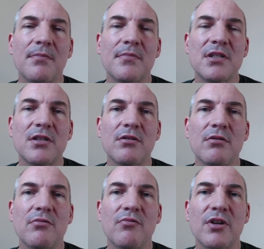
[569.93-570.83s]
to
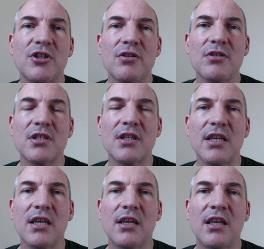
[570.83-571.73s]
reduce
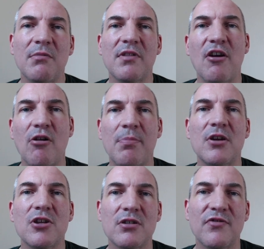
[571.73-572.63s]
the
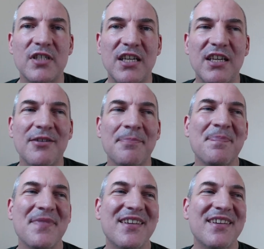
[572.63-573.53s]
chemotherapy-induced fatigue,
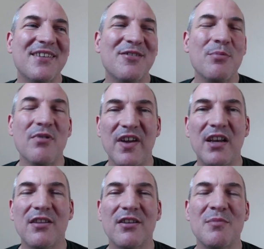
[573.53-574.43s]

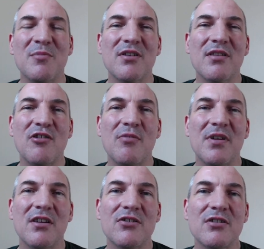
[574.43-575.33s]
prevent the
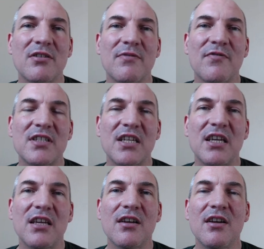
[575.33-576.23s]
chemotherapy-induced fatigue.